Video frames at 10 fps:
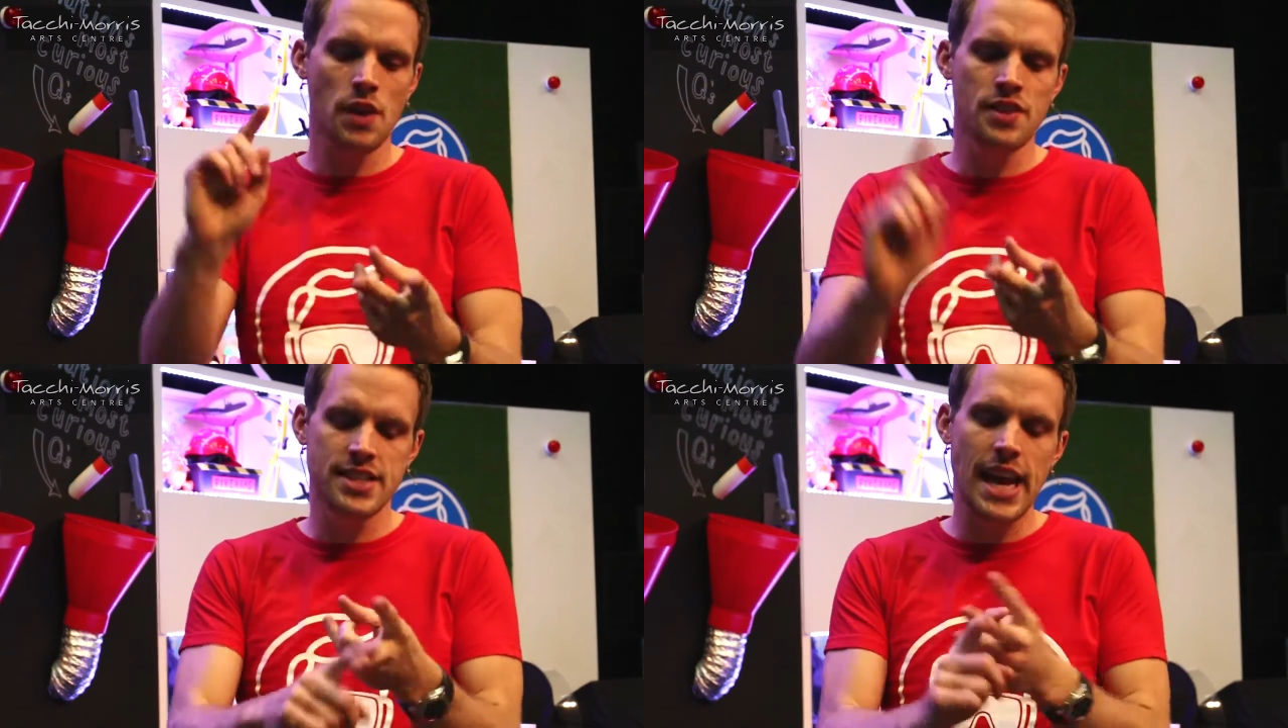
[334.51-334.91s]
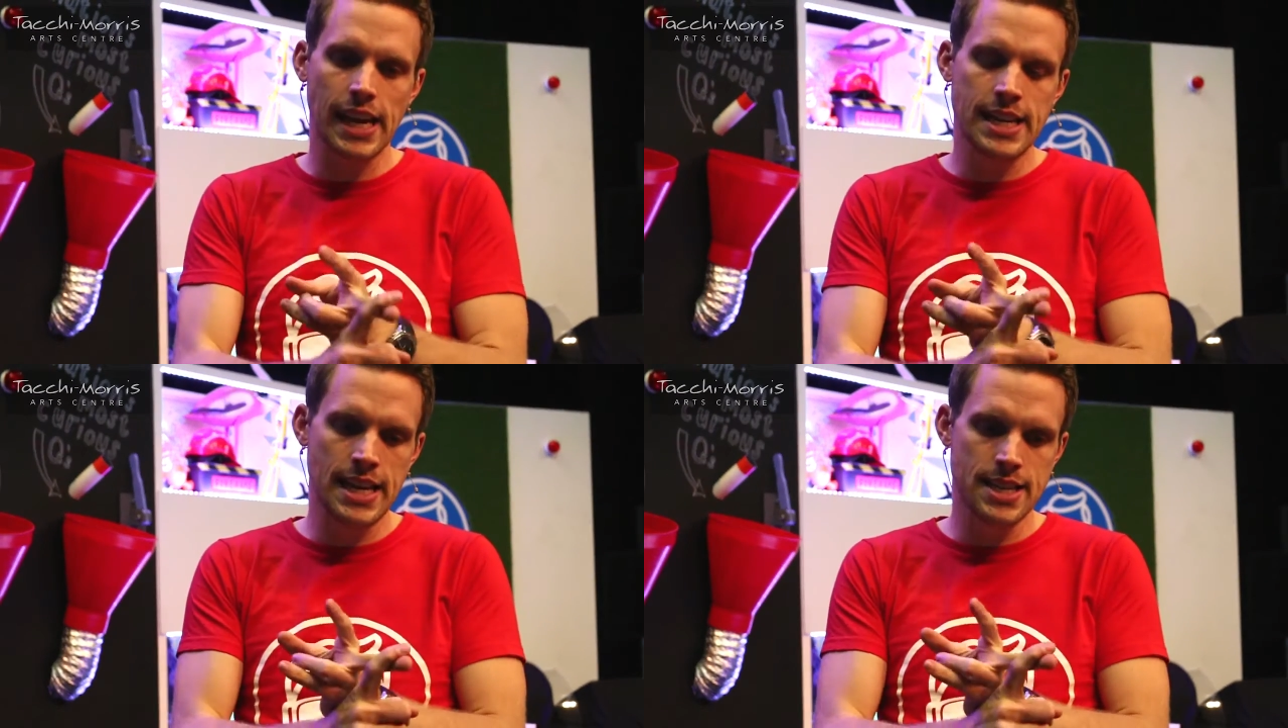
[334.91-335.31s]
The
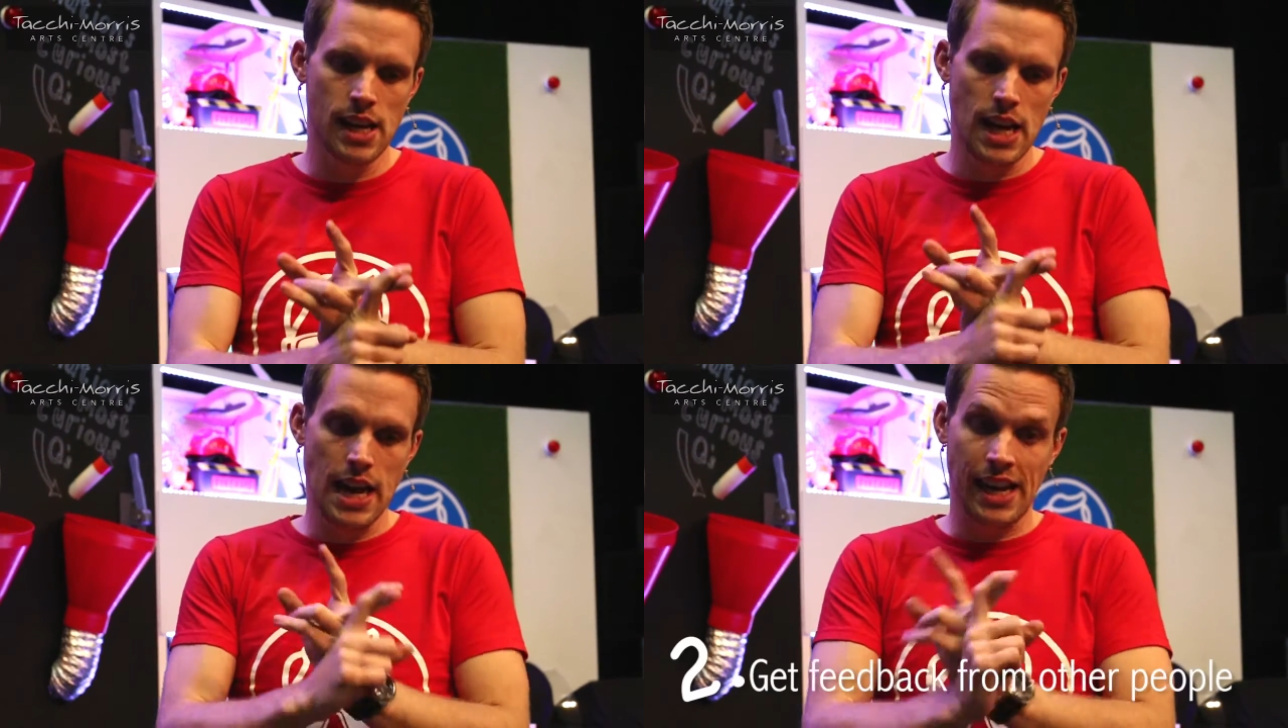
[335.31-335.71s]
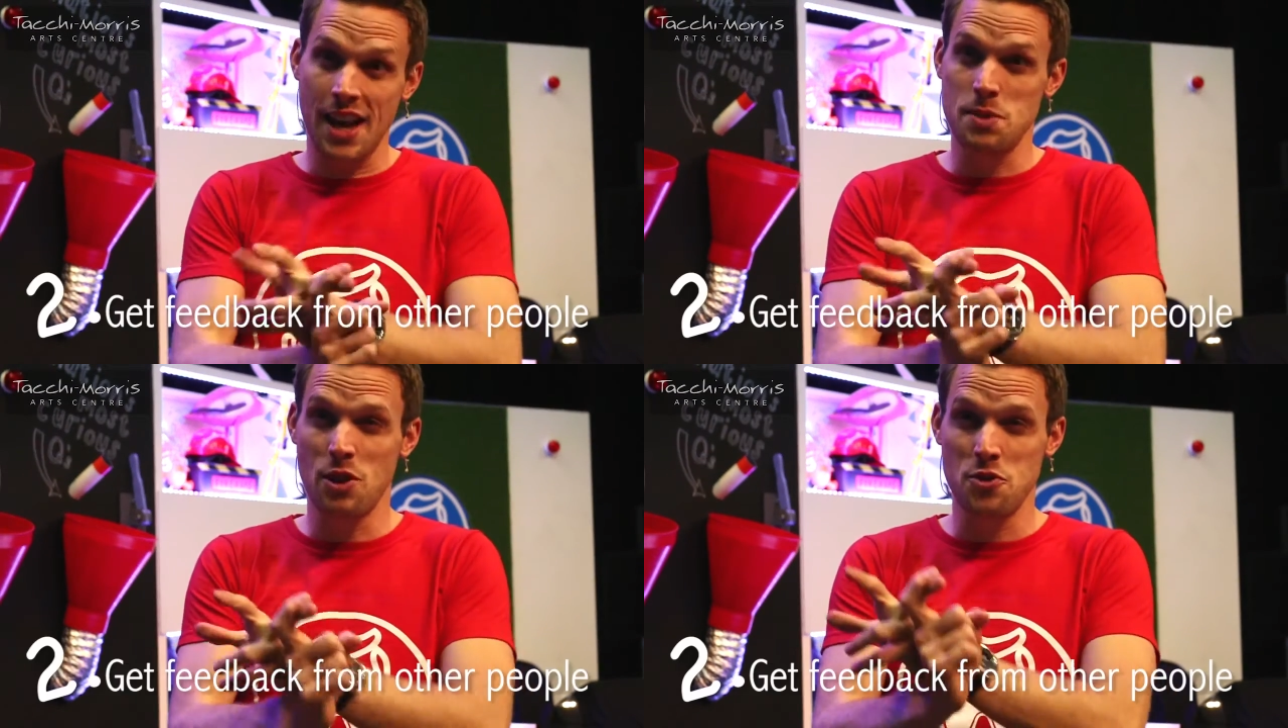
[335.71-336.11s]
second is get
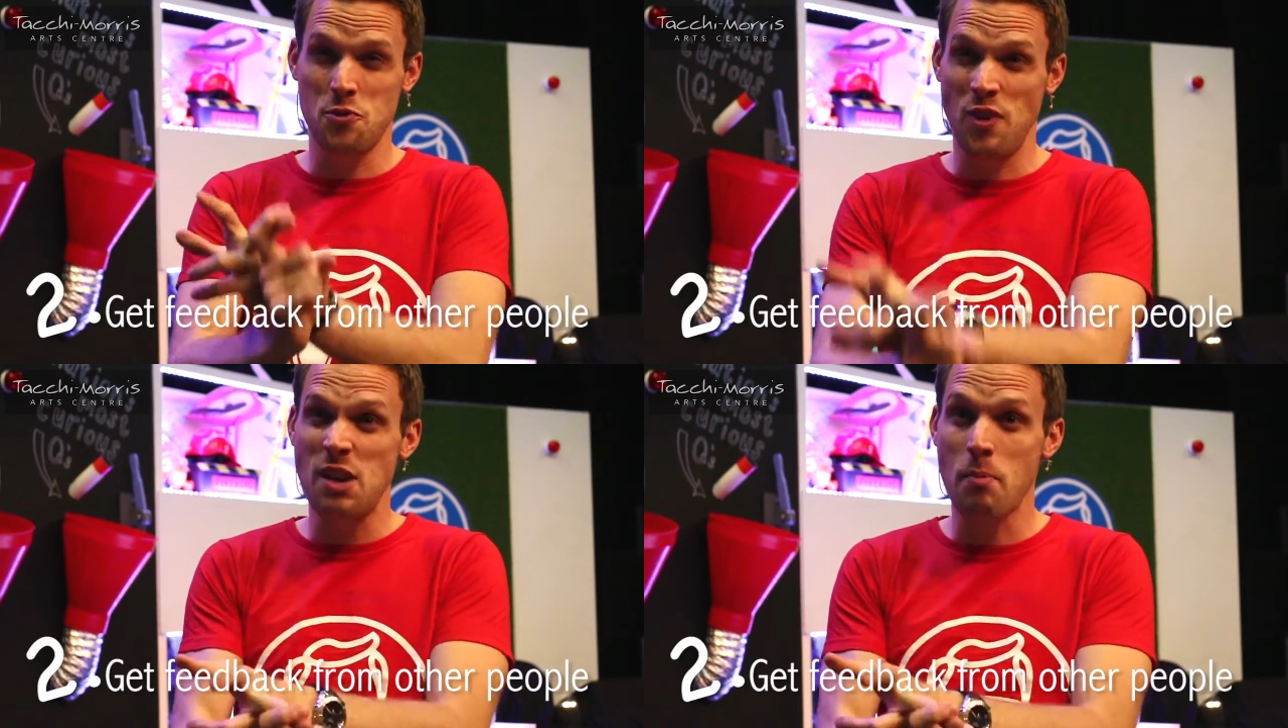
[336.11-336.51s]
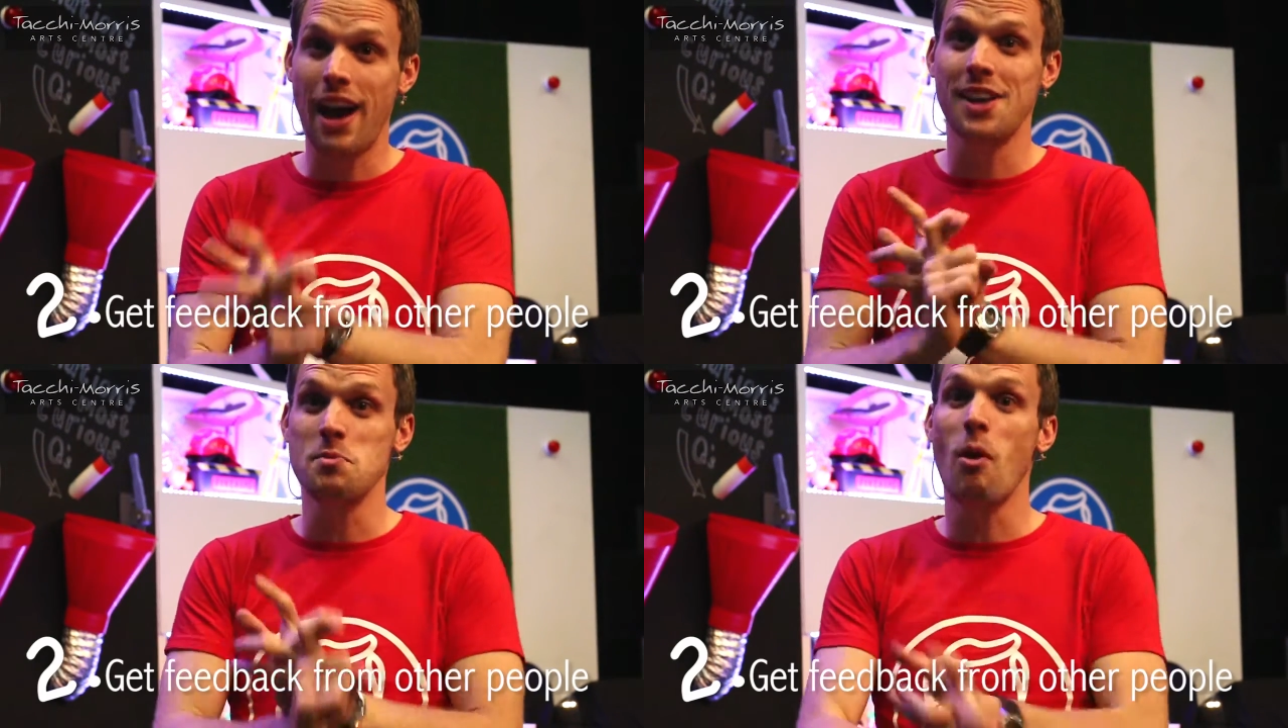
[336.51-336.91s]
as much
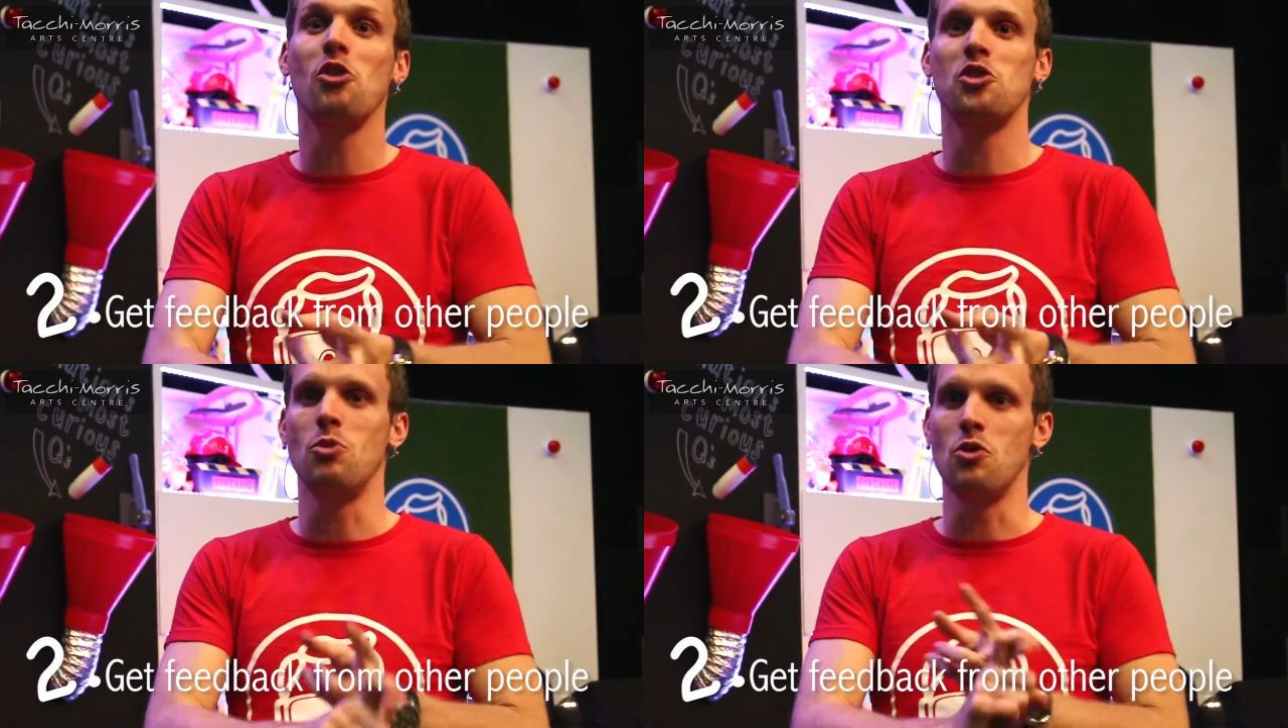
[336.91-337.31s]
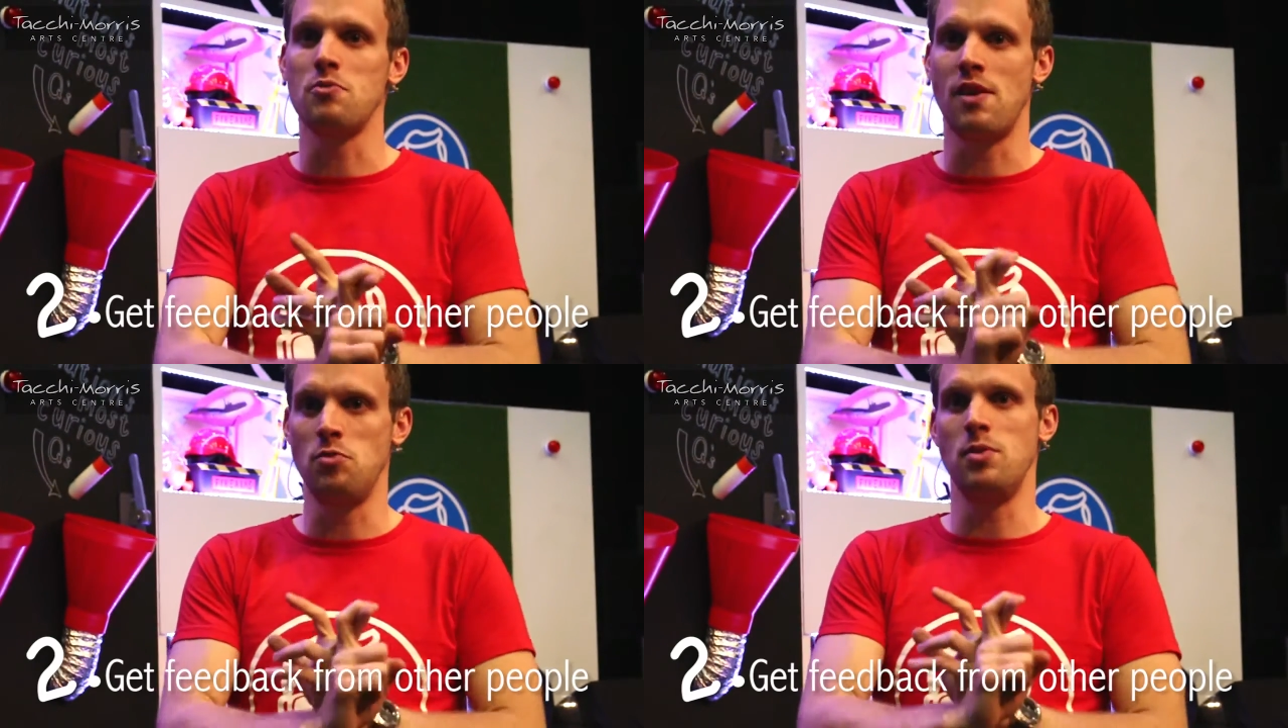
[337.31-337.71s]
feedback as possible
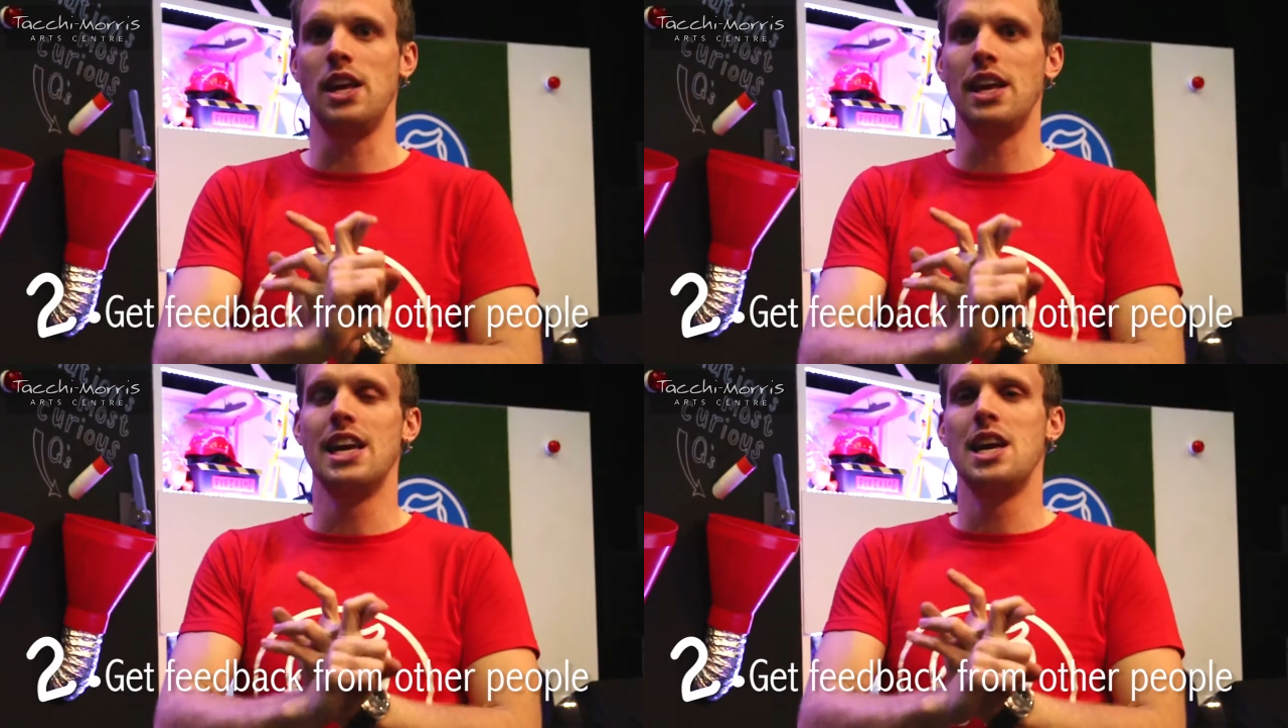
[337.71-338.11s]
from everybody,